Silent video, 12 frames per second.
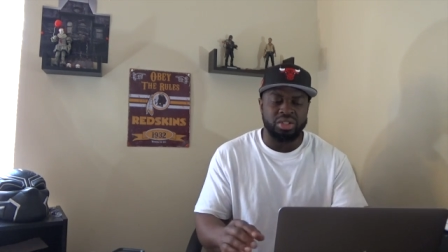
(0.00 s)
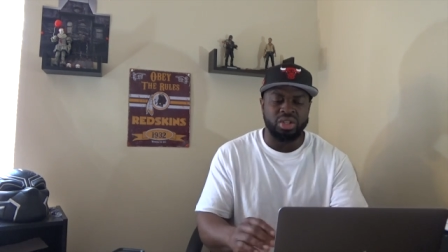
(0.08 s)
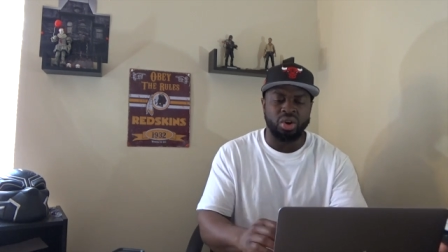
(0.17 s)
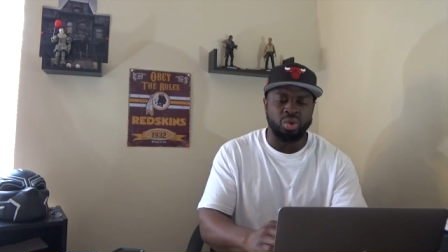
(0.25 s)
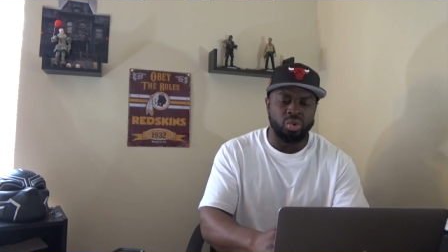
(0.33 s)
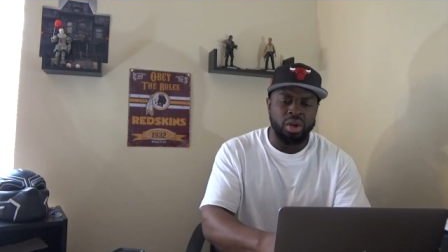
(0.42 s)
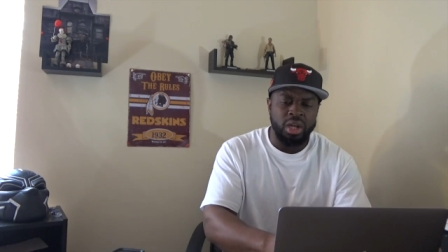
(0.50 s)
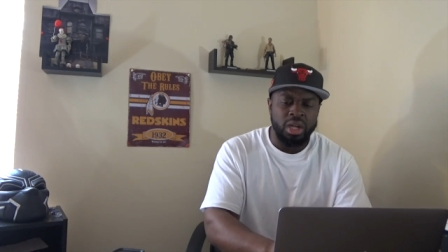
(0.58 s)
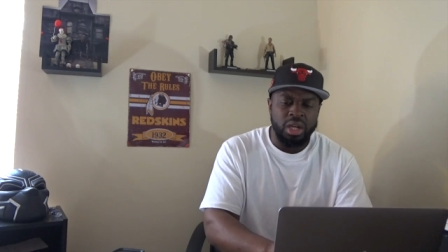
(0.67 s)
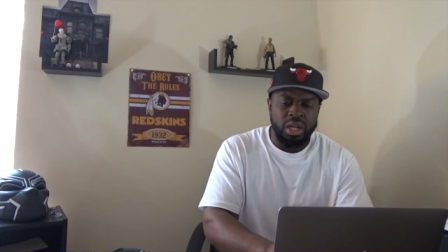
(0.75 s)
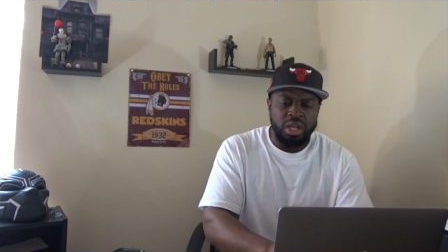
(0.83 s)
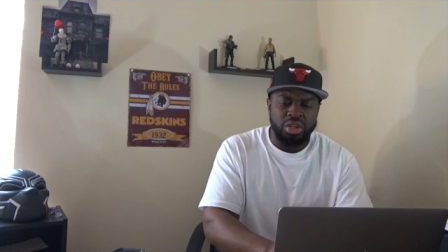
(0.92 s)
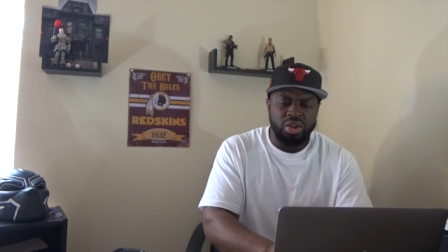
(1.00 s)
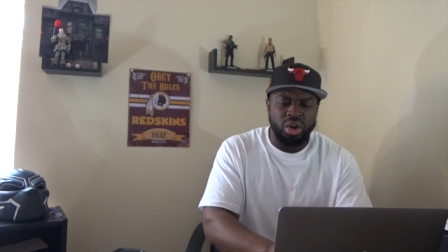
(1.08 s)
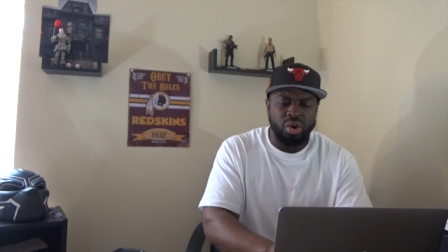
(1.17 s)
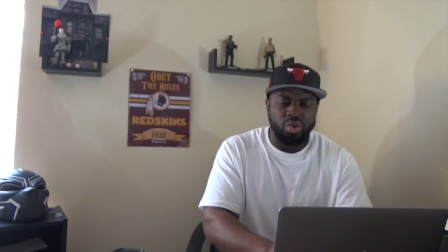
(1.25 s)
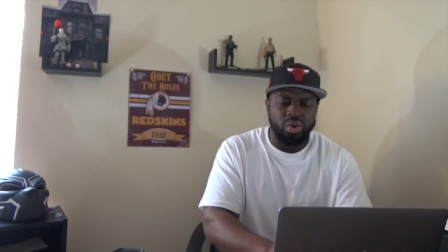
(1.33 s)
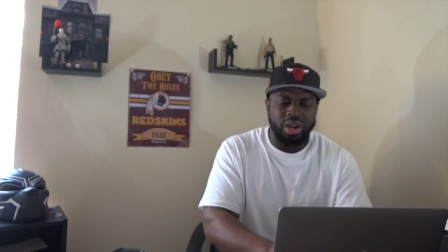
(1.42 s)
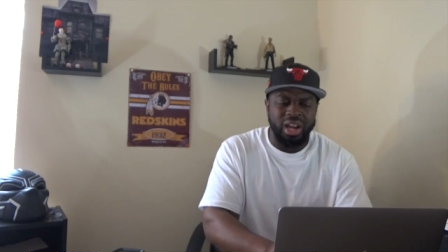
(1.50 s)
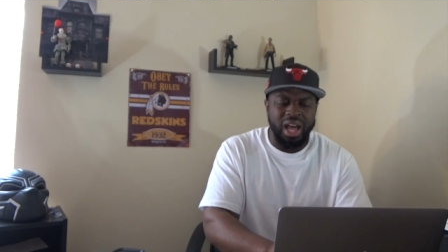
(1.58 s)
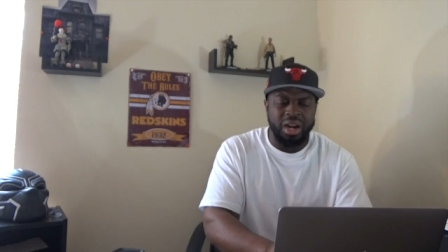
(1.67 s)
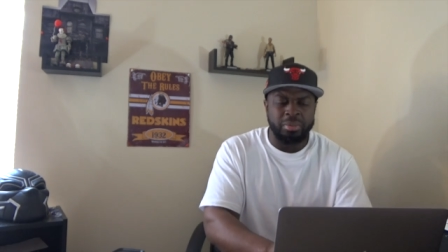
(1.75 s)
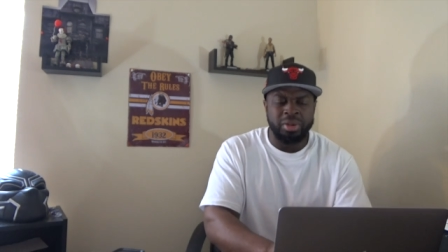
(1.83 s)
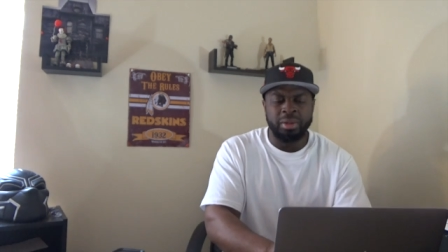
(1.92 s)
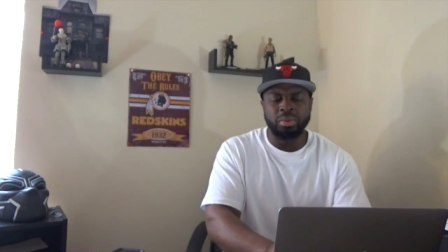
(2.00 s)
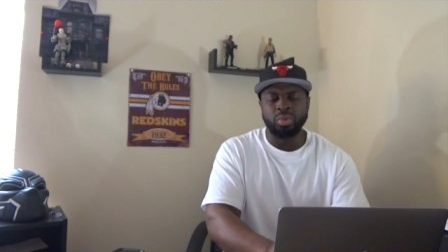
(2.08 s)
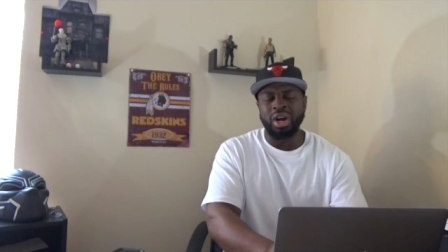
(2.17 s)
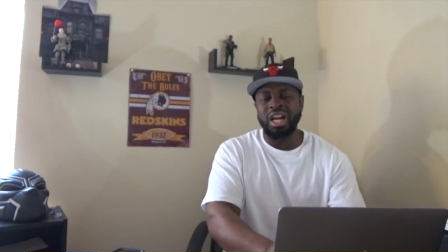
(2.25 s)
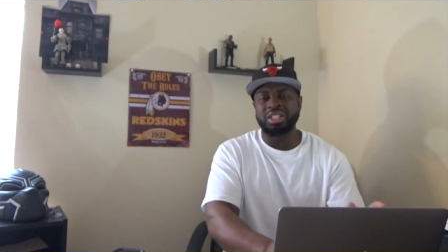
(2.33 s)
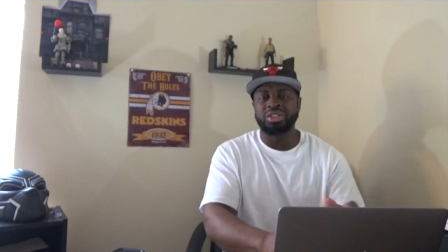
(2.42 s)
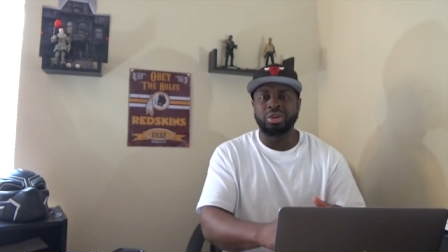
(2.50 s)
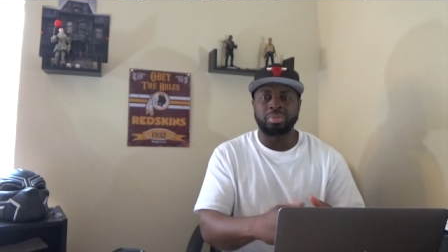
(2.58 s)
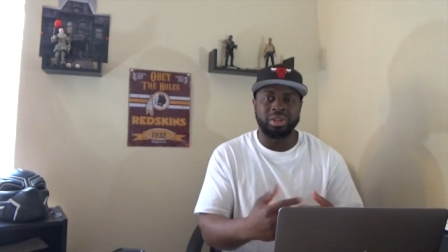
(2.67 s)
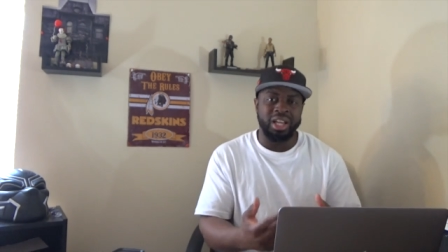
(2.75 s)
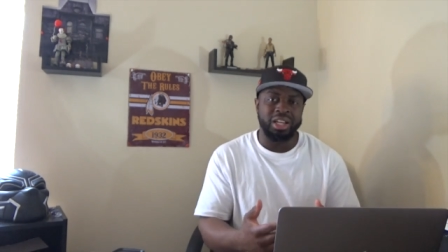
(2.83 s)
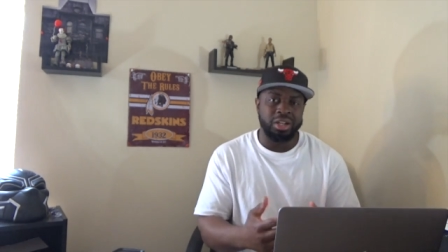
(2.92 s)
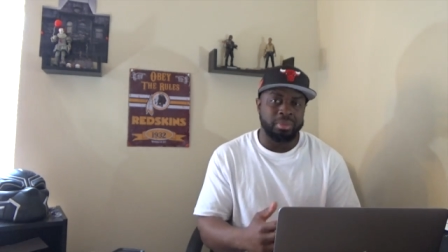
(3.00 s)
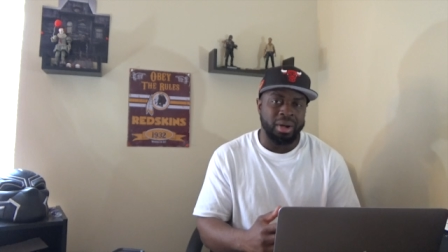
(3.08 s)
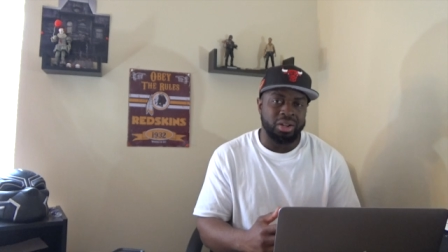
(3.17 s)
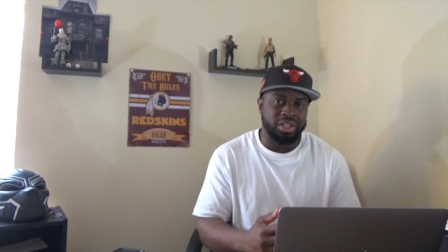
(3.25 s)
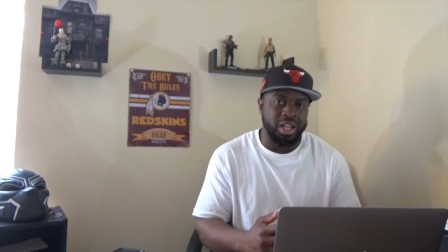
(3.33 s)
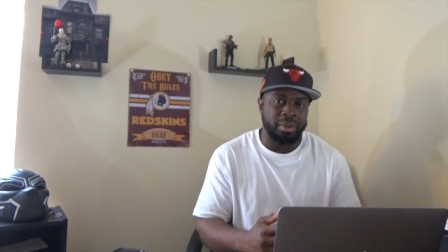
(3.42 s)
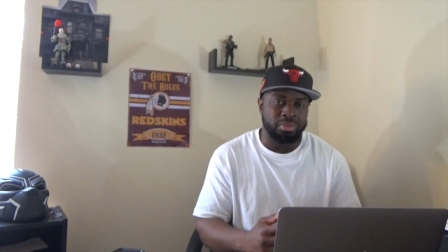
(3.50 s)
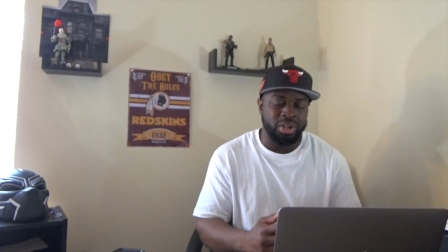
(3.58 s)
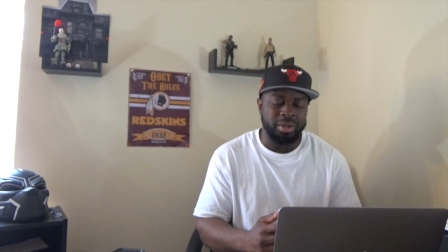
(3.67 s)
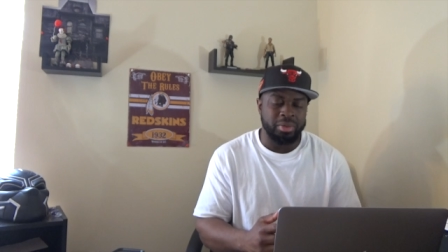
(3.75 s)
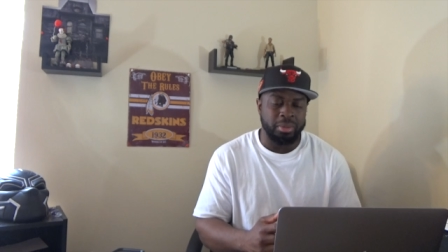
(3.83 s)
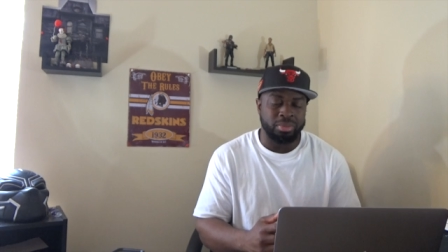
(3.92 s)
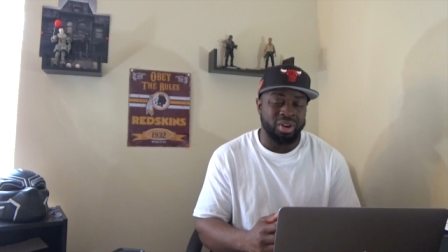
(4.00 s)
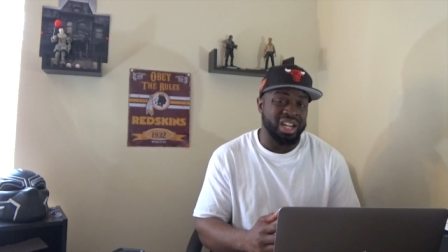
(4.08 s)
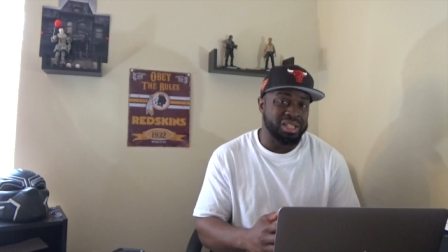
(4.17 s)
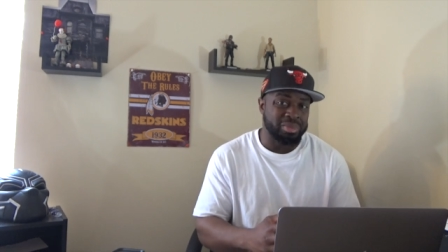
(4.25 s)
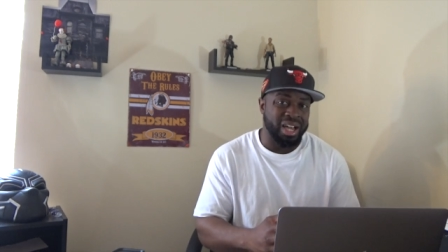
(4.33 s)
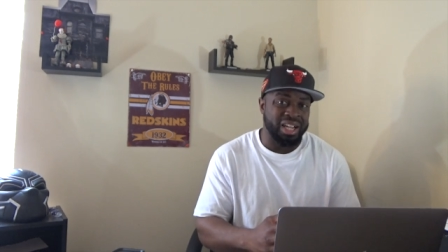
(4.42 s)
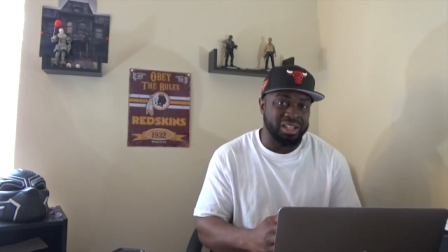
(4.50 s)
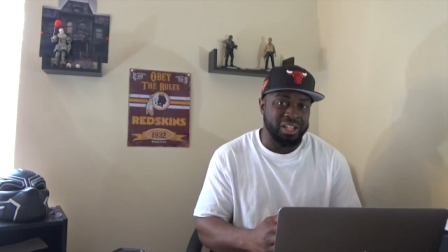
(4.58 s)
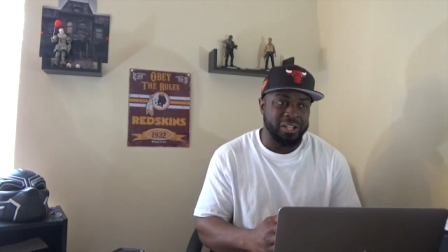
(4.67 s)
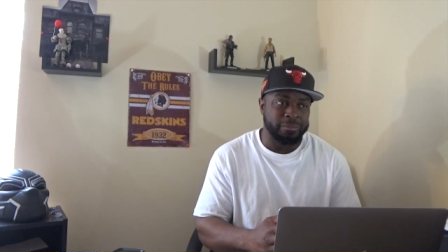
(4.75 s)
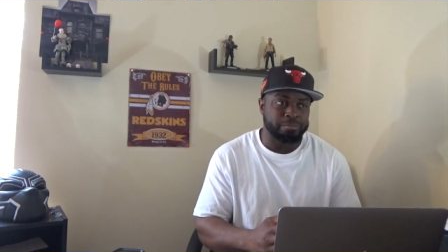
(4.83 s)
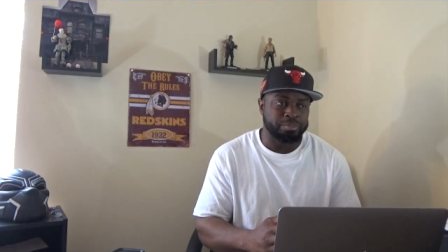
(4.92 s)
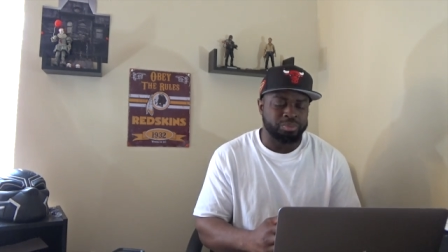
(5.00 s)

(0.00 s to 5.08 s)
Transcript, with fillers: So, you know, a lot of people were actually complaining about that premium price back then.